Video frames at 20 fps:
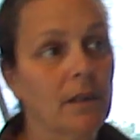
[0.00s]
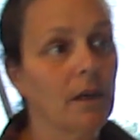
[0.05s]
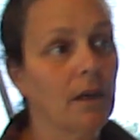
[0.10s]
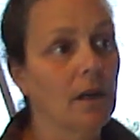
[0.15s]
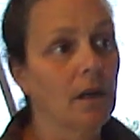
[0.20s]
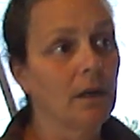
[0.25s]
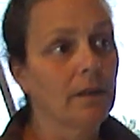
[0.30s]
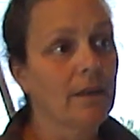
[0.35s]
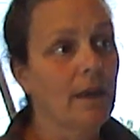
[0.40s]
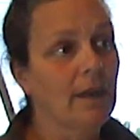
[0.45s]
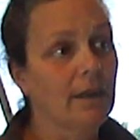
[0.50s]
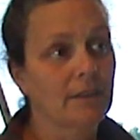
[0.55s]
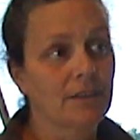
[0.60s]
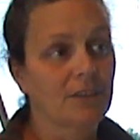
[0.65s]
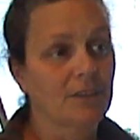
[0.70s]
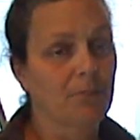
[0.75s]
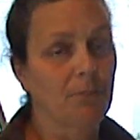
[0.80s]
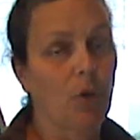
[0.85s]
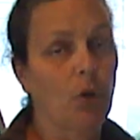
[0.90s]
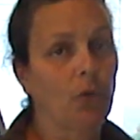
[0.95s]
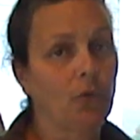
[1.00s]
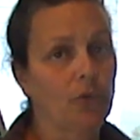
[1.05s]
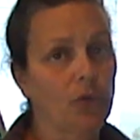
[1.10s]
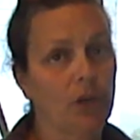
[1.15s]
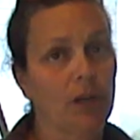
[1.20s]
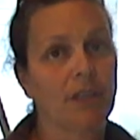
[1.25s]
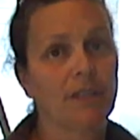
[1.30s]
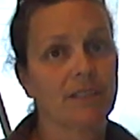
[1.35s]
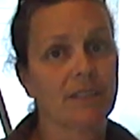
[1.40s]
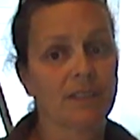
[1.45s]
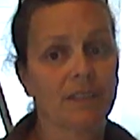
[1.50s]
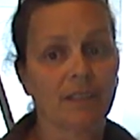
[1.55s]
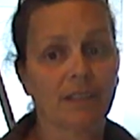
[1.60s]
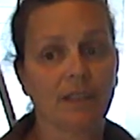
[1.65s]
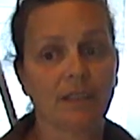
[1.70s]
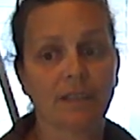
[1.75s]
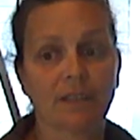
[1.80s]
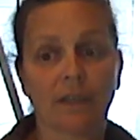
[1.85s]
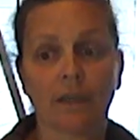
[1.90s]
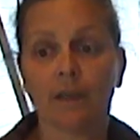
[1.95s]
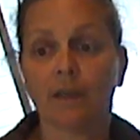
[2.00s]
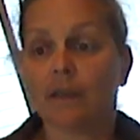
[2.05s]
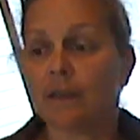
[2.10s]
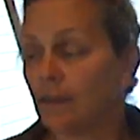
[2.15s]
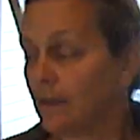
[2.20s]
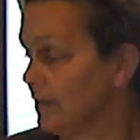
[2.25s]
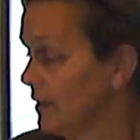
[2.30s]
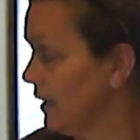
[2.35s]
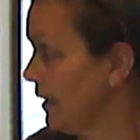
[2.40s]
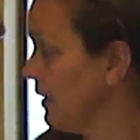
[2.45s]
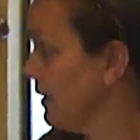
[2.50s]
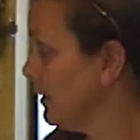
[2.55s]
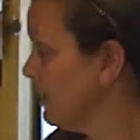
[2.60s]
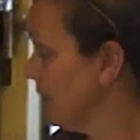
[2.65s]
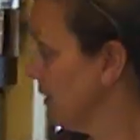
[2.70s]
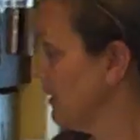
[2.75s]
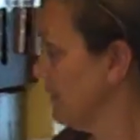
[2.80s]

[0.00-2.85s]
that just pulverizes it. Then